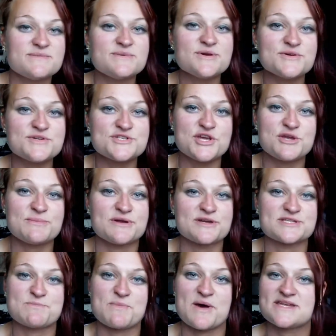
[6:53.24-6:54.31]
Then we've got two
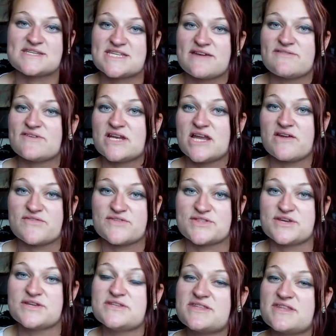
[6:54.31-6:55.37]
books by David
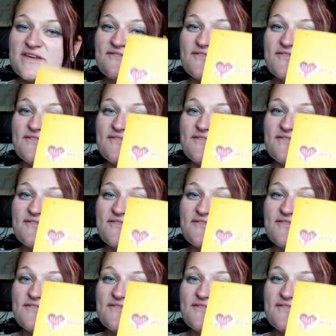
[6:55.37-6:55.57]
Levithan, the